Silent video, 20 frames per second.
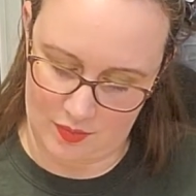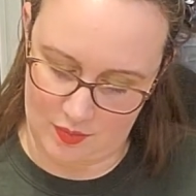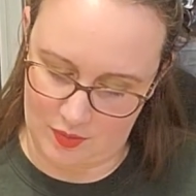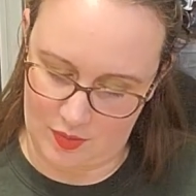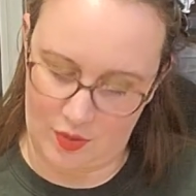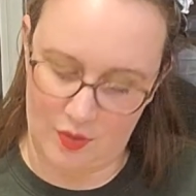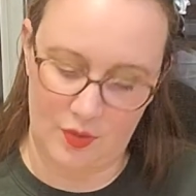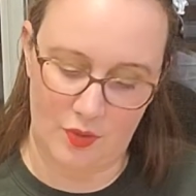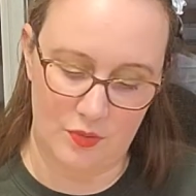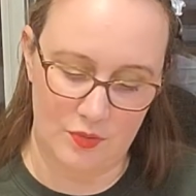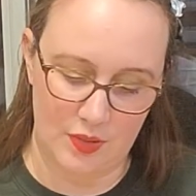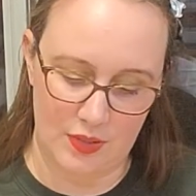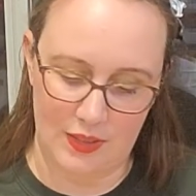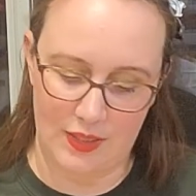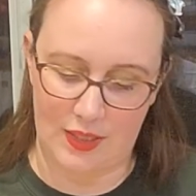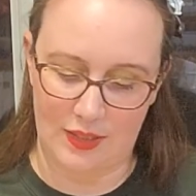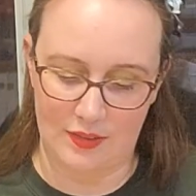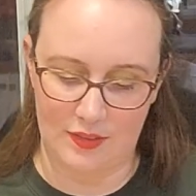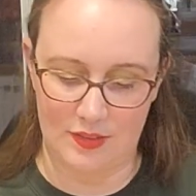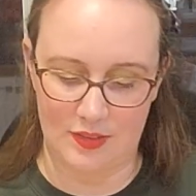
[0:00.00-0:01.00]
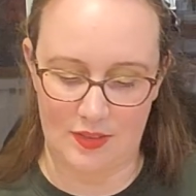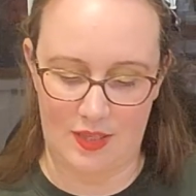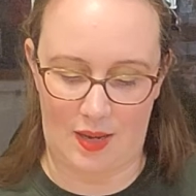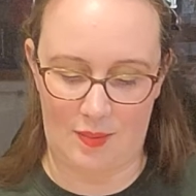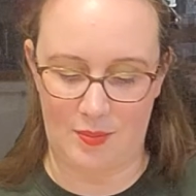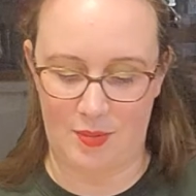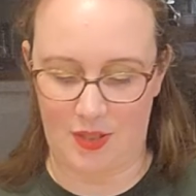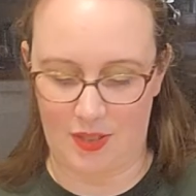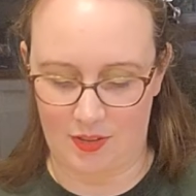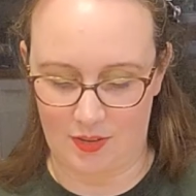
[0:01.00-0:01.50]
Although really I could
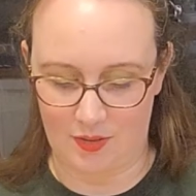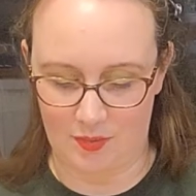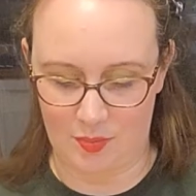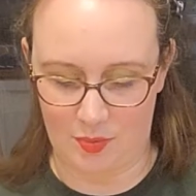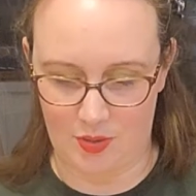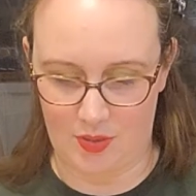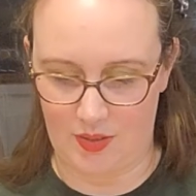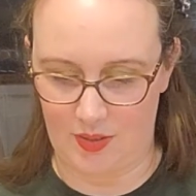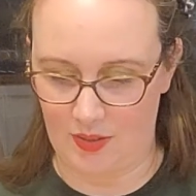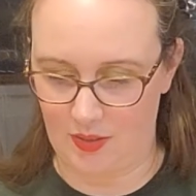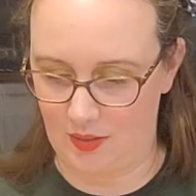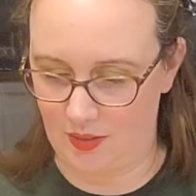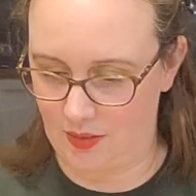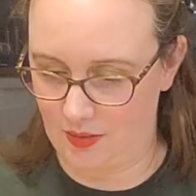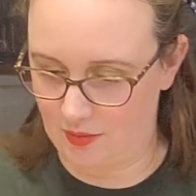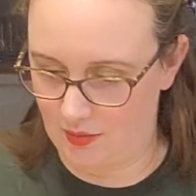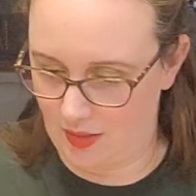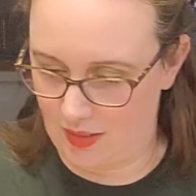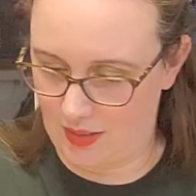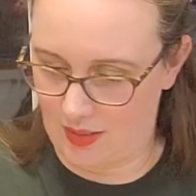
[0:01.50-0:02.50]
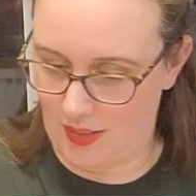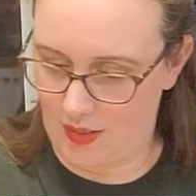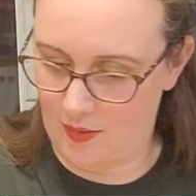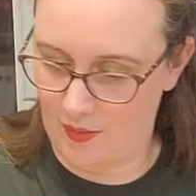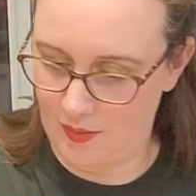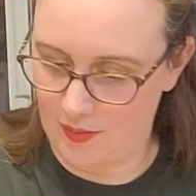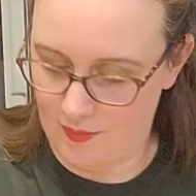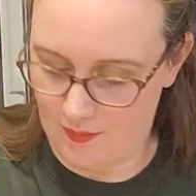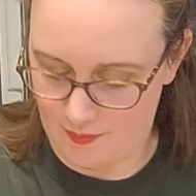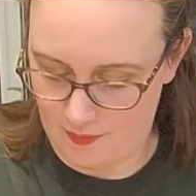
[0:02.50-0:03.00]
stop and I could put it in here right now.
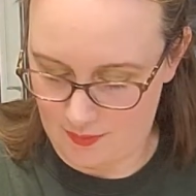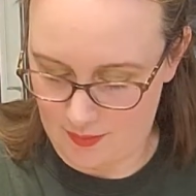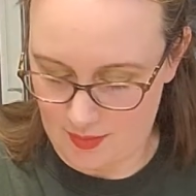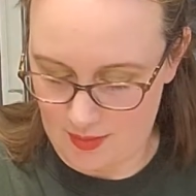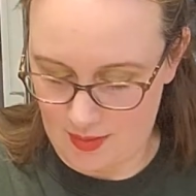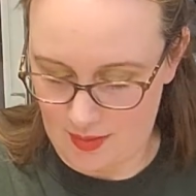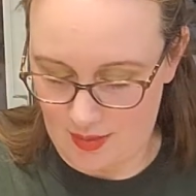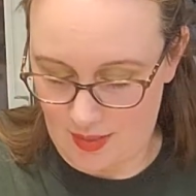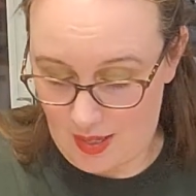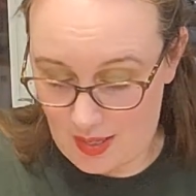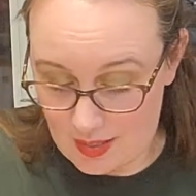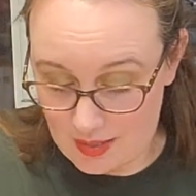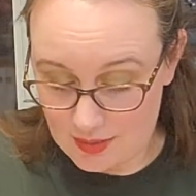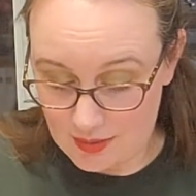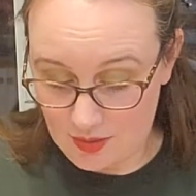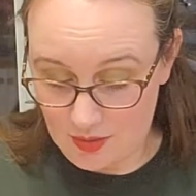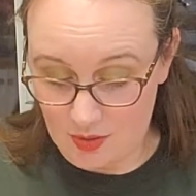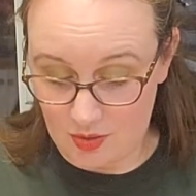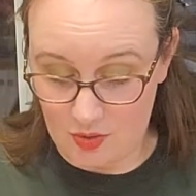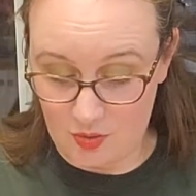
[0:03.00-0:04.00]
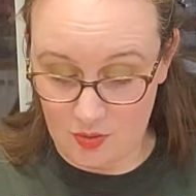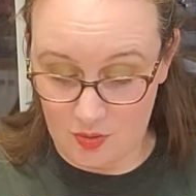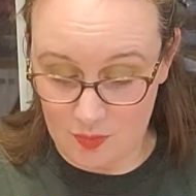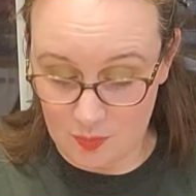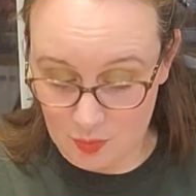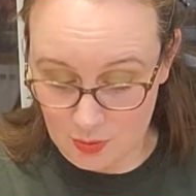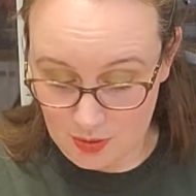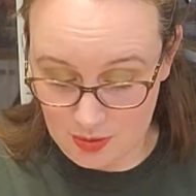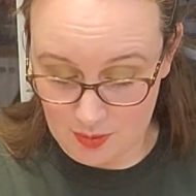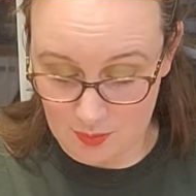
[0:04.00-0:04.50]
And you can
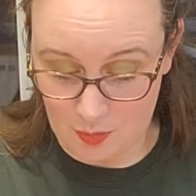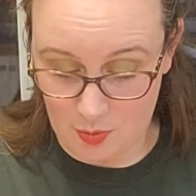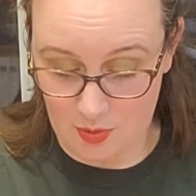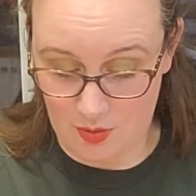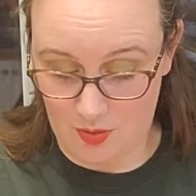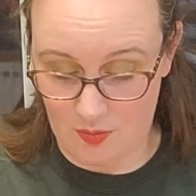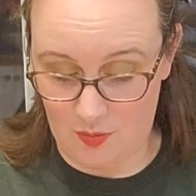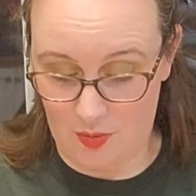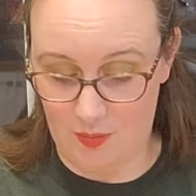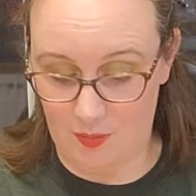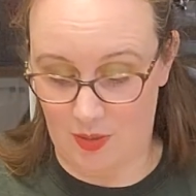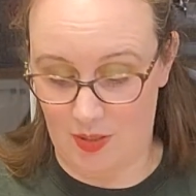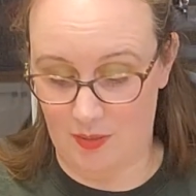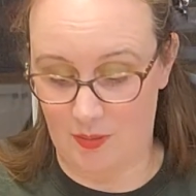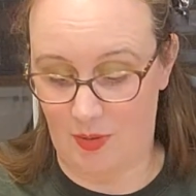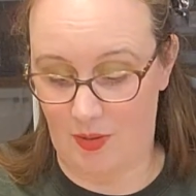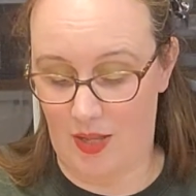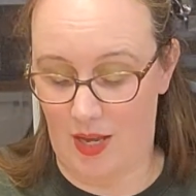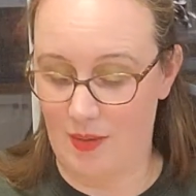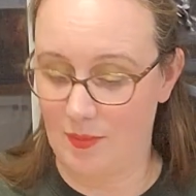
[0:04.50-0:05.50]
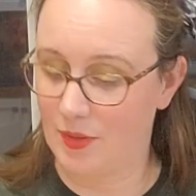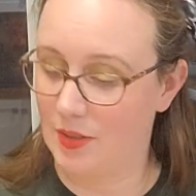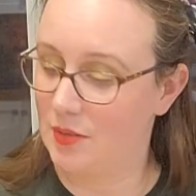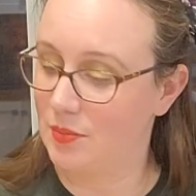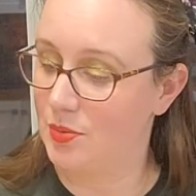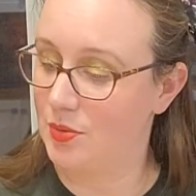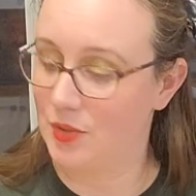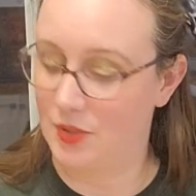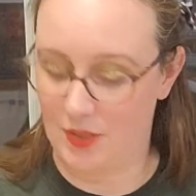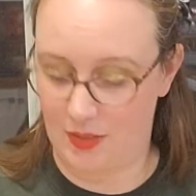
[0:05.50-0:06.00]
put in more than one marble. I'm going
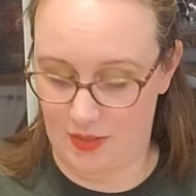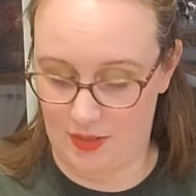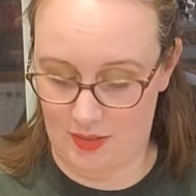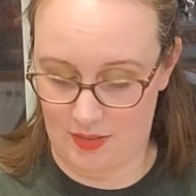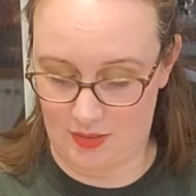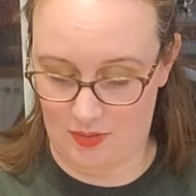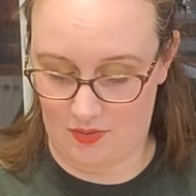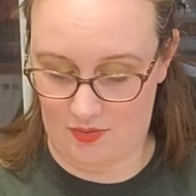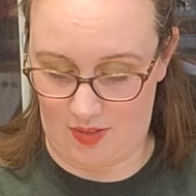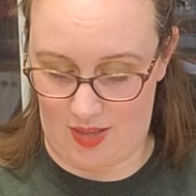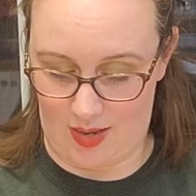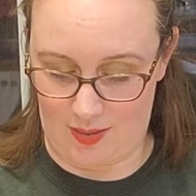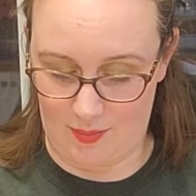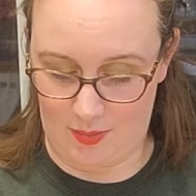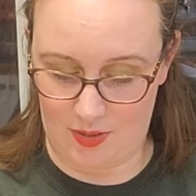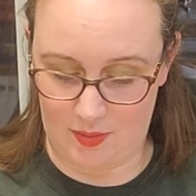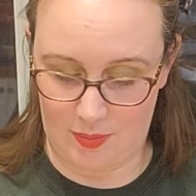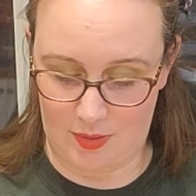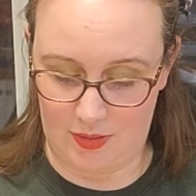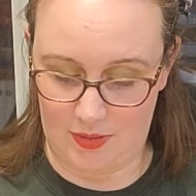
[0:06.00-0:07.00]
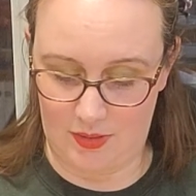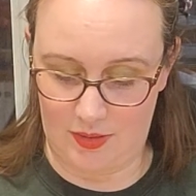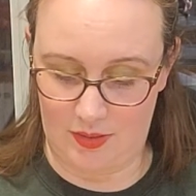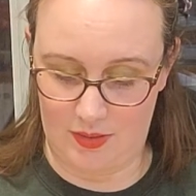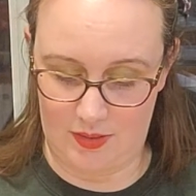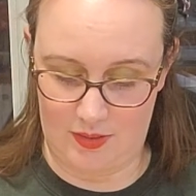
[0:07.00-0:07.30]
to put in this flat marble.